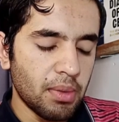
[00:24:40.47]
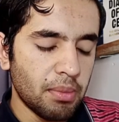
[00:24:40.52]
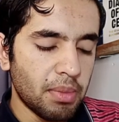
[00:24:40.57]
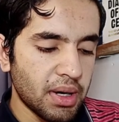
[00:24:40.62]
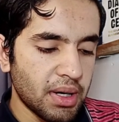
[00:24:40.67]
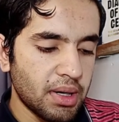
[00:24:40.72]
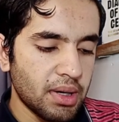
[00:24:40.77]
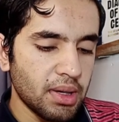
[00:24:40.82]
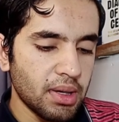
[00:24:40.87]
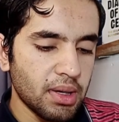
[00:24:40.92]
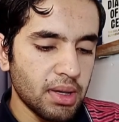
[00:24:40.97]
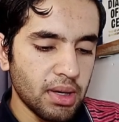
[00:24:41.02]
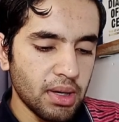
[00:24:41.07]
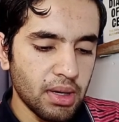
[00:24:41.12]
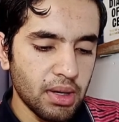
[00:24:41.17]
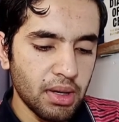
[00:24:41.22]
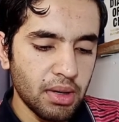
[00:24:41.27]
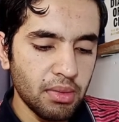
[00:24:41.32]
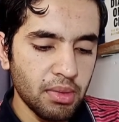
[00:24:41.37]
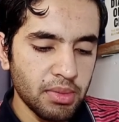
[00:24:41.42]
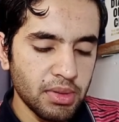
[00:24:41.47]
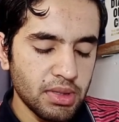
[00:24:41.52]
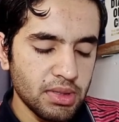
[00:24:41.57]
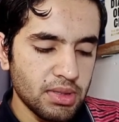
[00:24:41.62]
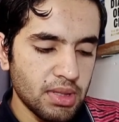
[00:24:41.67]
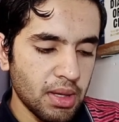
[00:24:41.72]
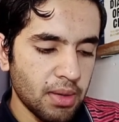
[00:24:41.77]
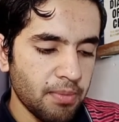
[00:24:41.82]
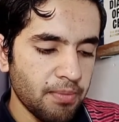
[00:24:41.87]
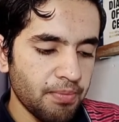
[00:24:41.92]
but remember
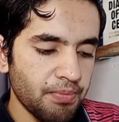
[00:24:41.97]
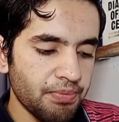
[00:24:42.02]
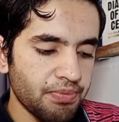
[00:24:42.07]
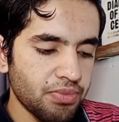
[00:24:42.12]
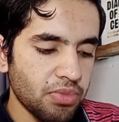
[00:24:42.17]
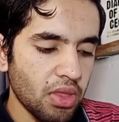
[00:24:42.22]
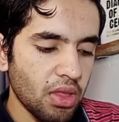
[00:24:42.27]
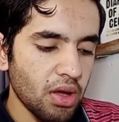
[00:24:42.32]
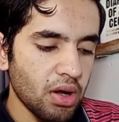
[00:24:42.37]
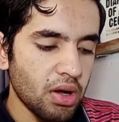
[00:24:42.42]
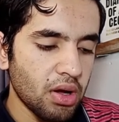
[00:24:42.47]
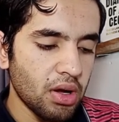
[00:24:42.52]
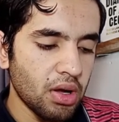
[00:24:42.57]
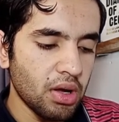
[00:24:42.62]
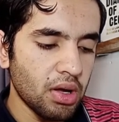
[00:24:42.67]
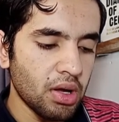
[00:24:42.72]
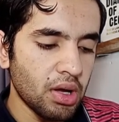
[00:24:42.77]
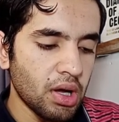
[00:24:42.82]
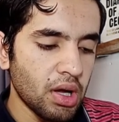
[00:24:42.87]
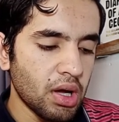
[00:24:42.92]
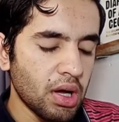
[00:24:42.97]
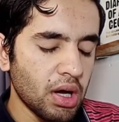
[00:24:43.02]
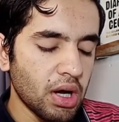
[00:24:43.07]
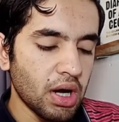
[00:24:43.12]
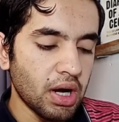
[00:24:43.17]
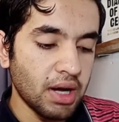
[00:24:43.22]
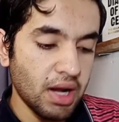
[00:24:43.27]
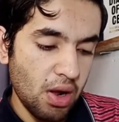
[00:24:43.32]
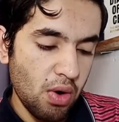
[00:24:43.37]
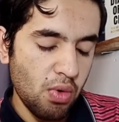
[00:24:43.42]
this thing.
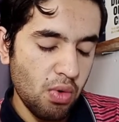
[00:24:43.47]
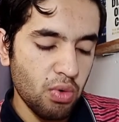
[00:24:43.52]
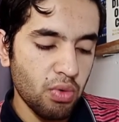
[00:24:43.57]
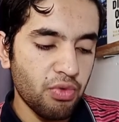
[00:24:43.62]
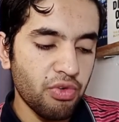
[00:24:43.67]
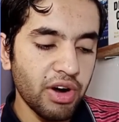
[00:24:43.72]
Now